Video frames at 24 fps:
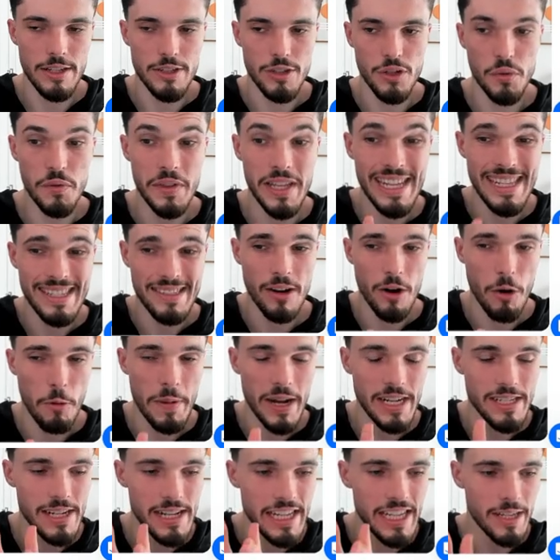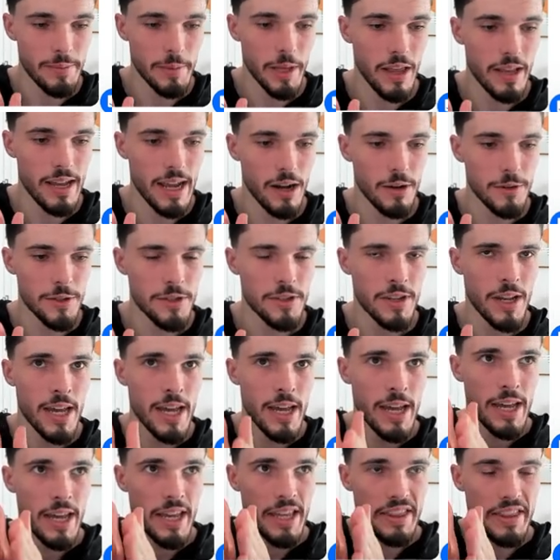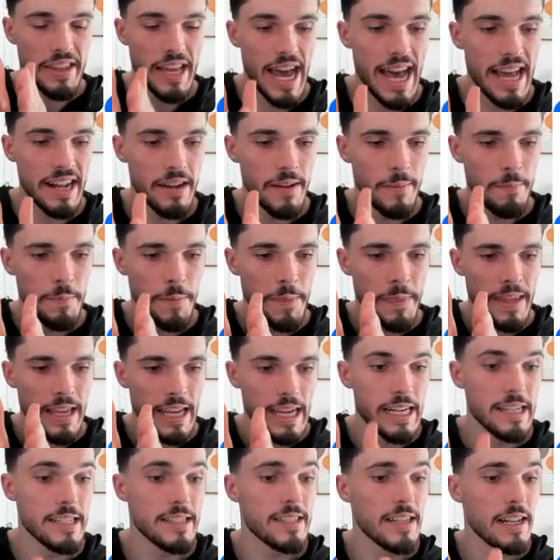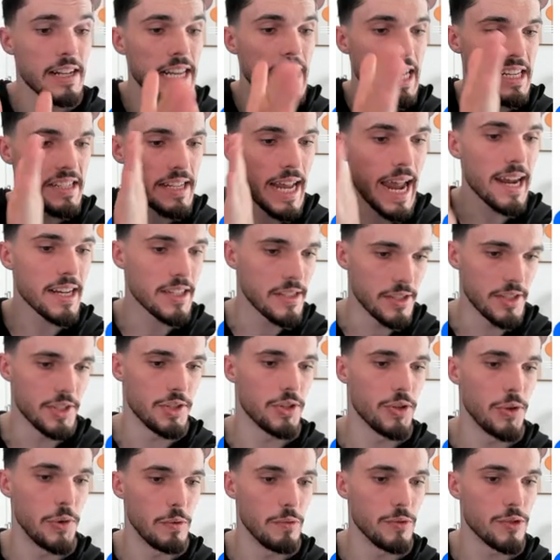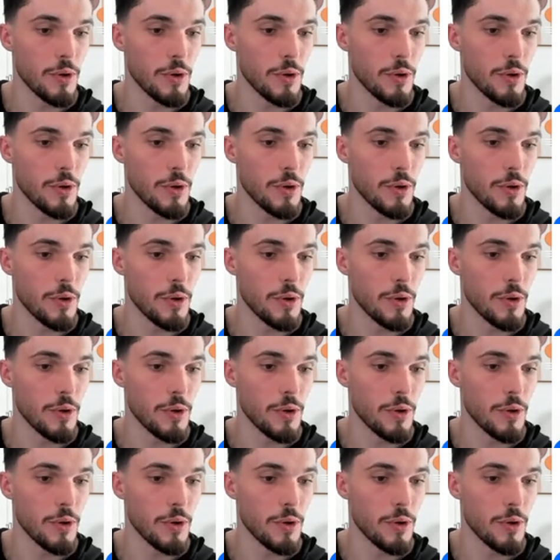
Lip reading: So these are basically email accounts that Instantly has access to.